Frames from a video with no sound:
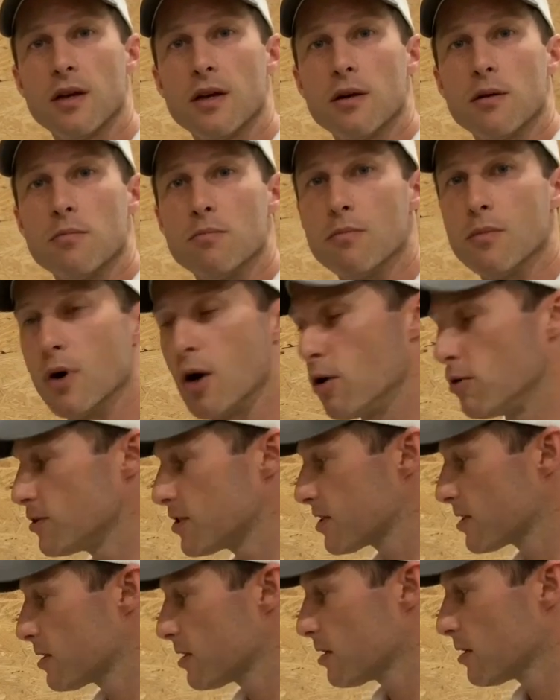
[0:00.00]

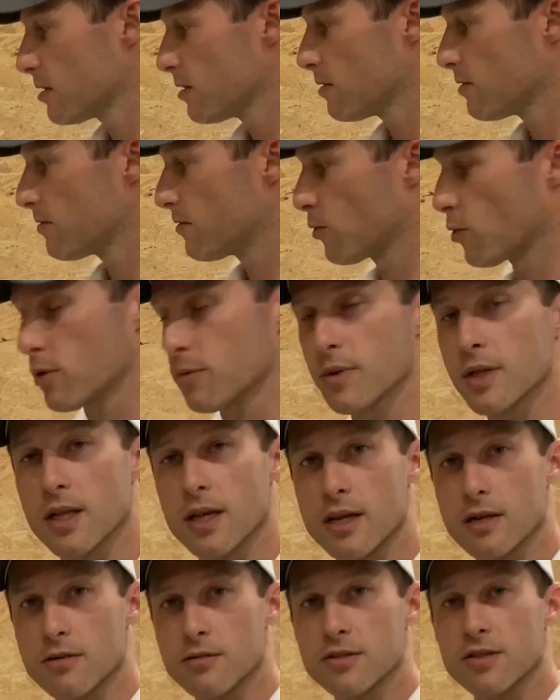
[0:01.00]
Most
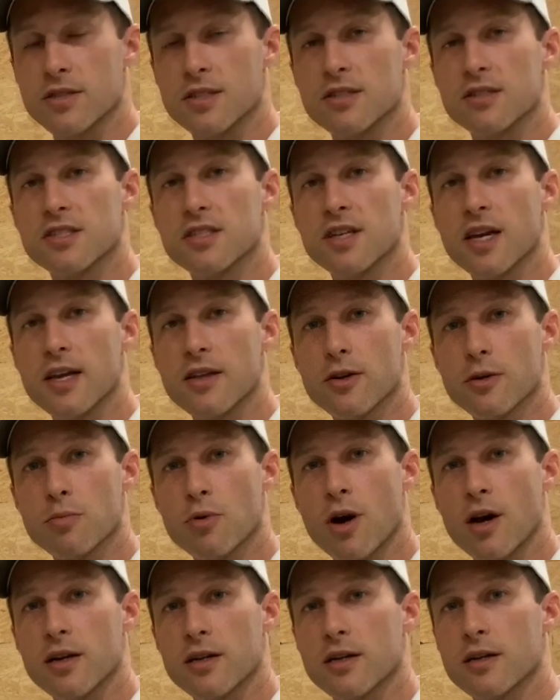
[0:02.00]
formulators that say their
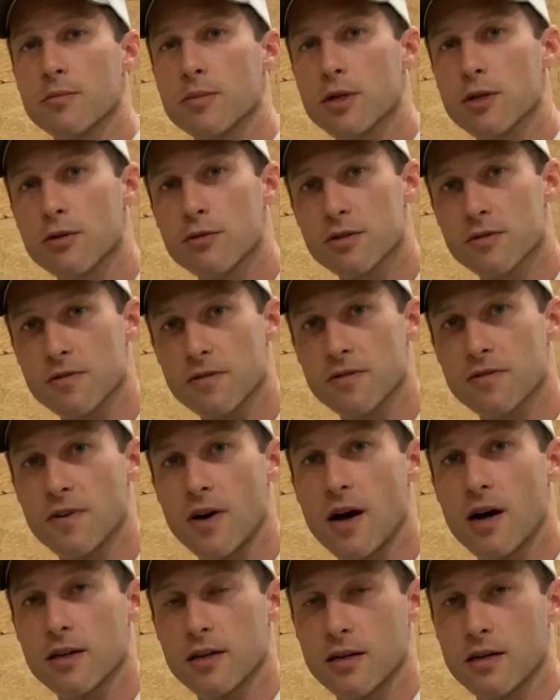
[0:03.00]
product can be used for
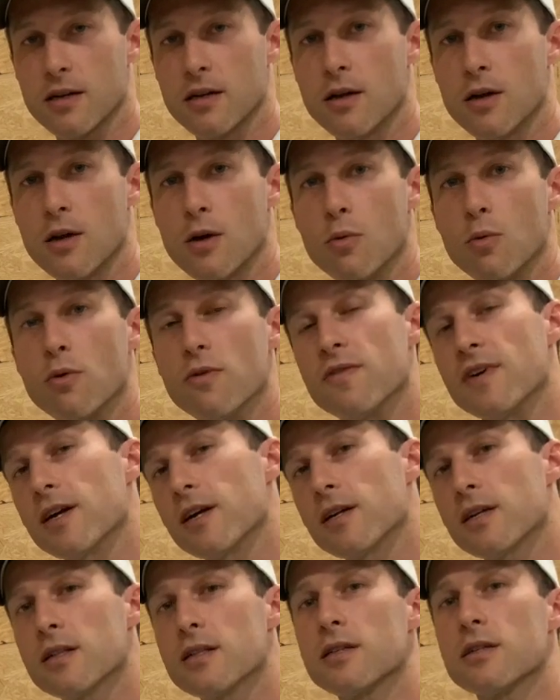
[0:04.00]
fogging will very
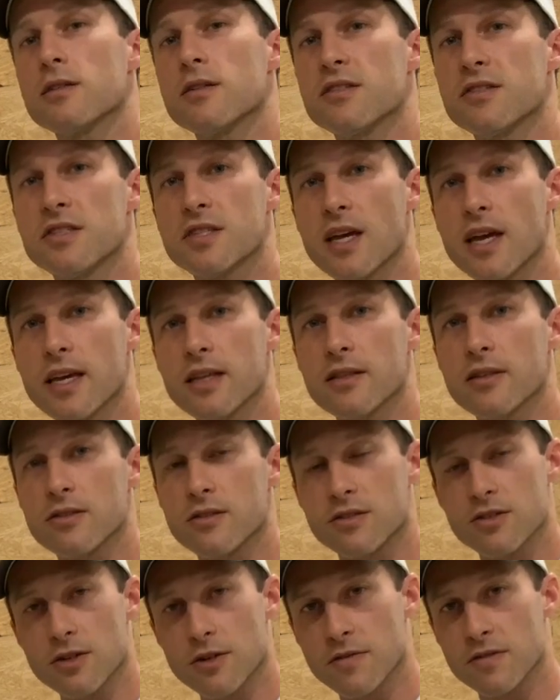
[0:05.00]
clearly state that the
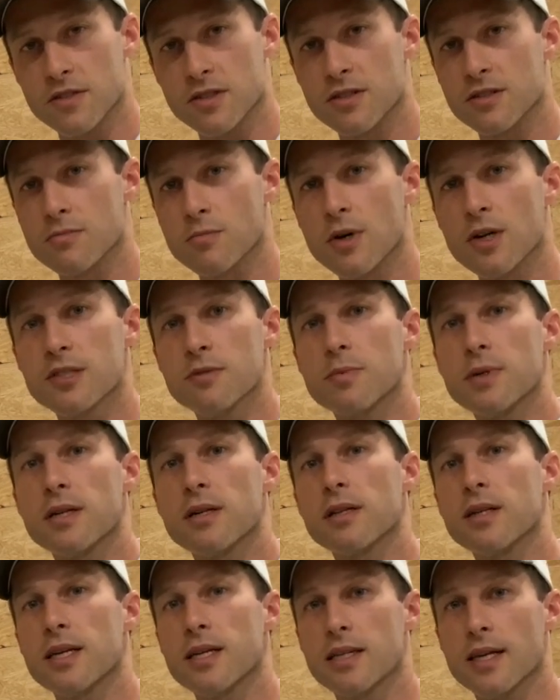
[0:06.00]
surfaces must be
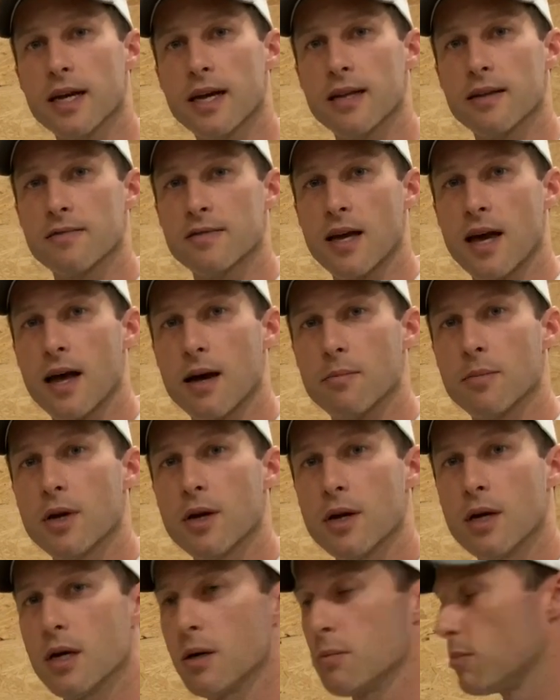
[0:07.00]
cleaned ahead of time
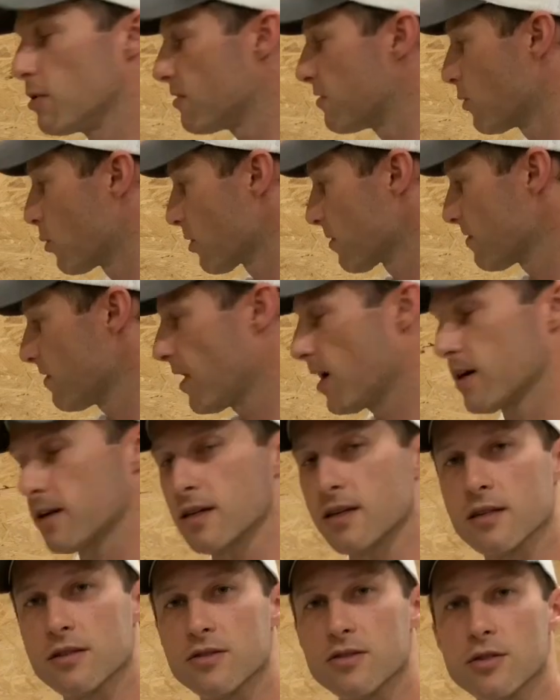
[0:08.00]
before
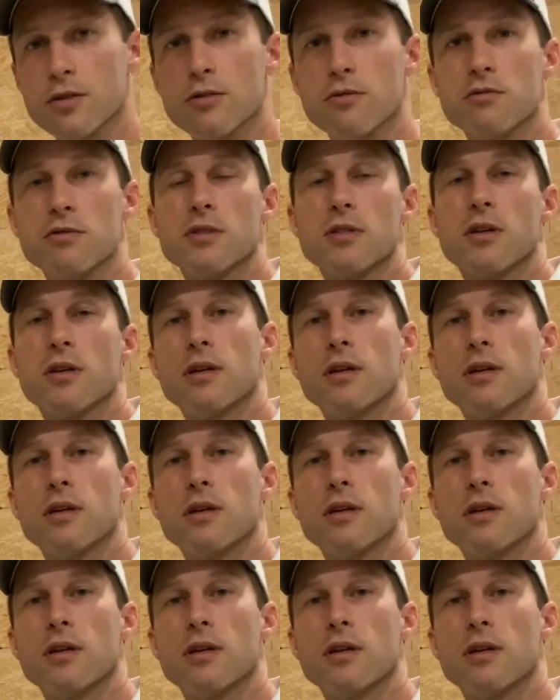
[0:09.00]
fogging is used.